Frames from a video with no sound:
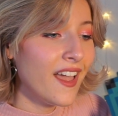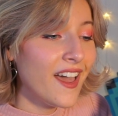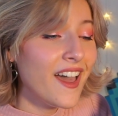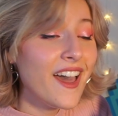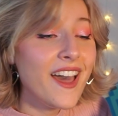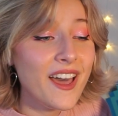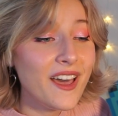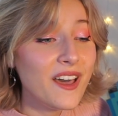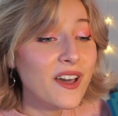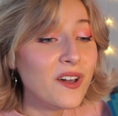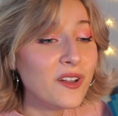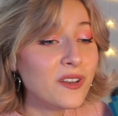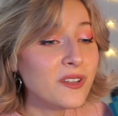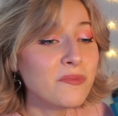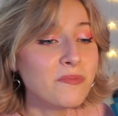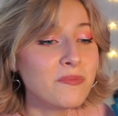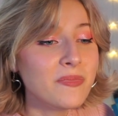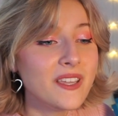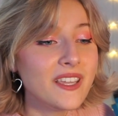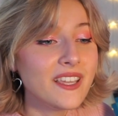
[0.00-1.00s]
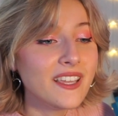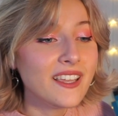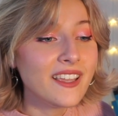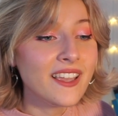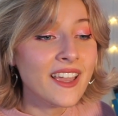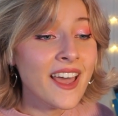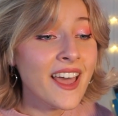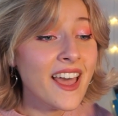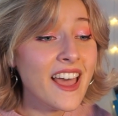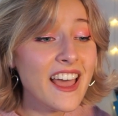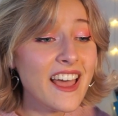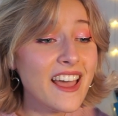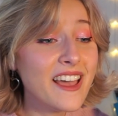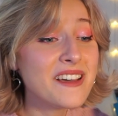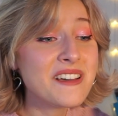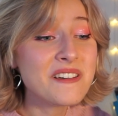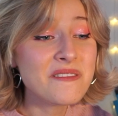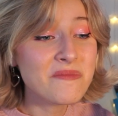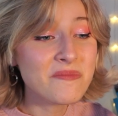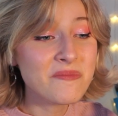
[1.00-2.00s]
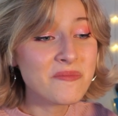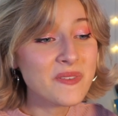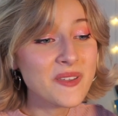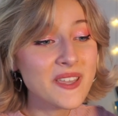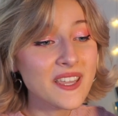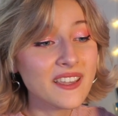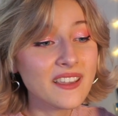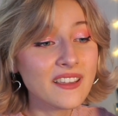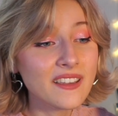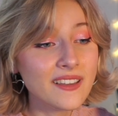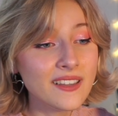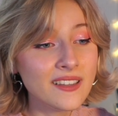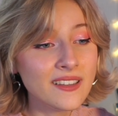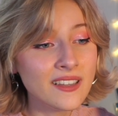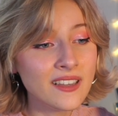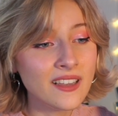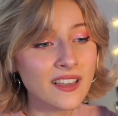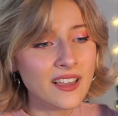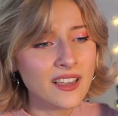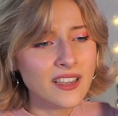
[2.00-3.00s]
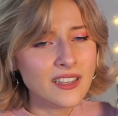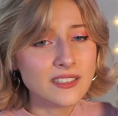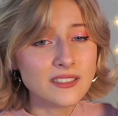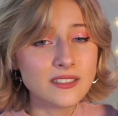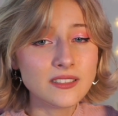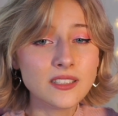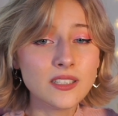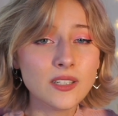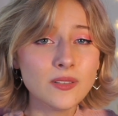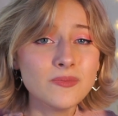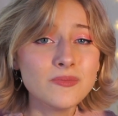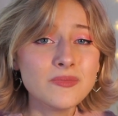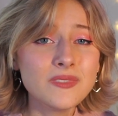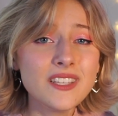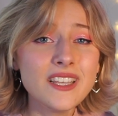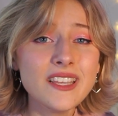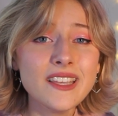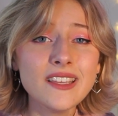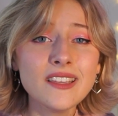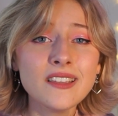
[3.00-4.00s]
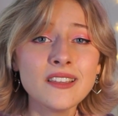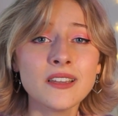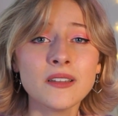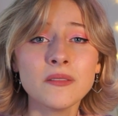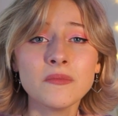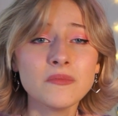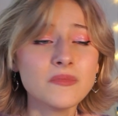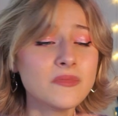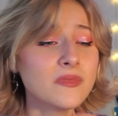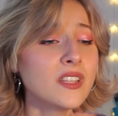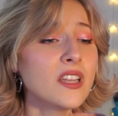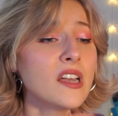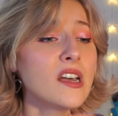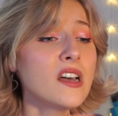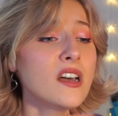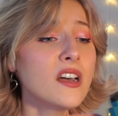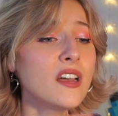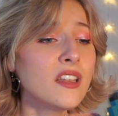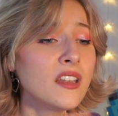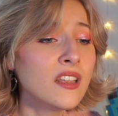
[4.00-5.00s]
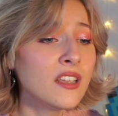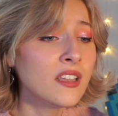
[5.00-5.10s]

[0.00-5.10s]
how to be happy. Something I'm not,